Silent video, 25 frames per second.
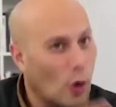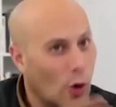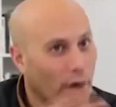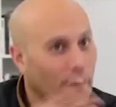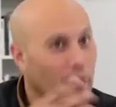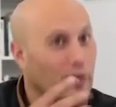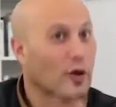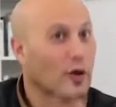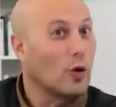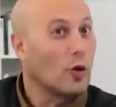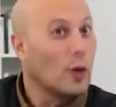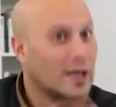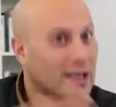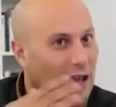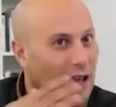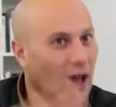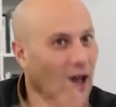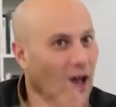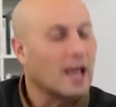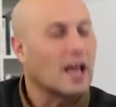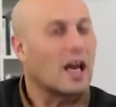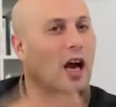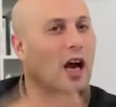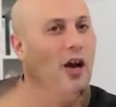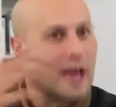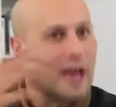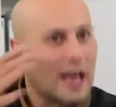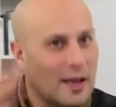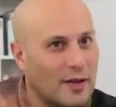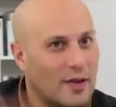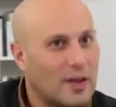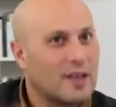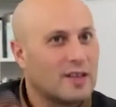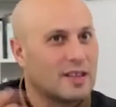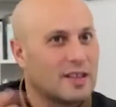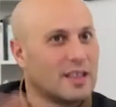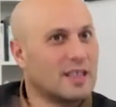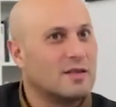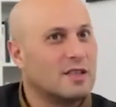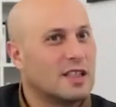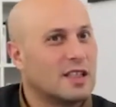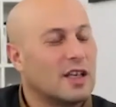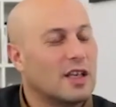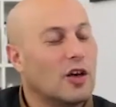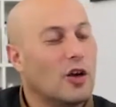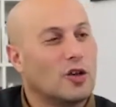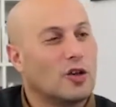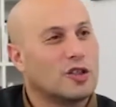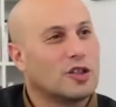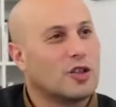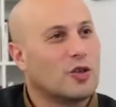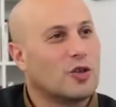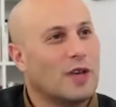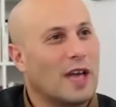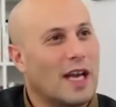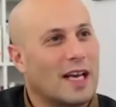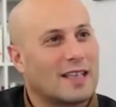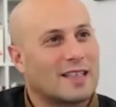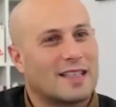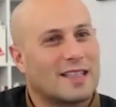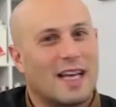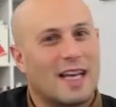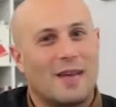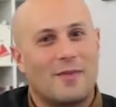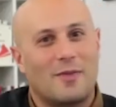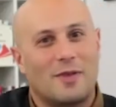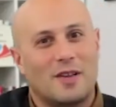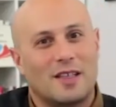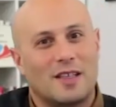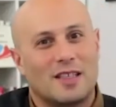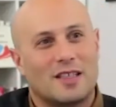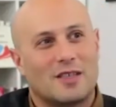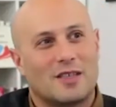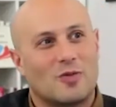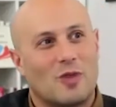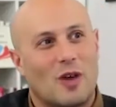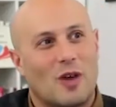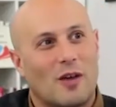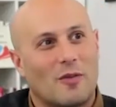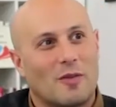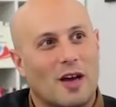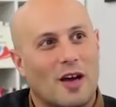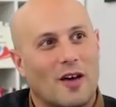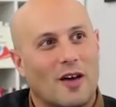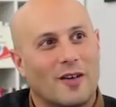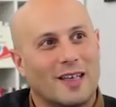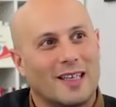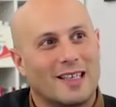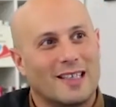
was it always like, okay, this seems logical next step and this is where I'm going?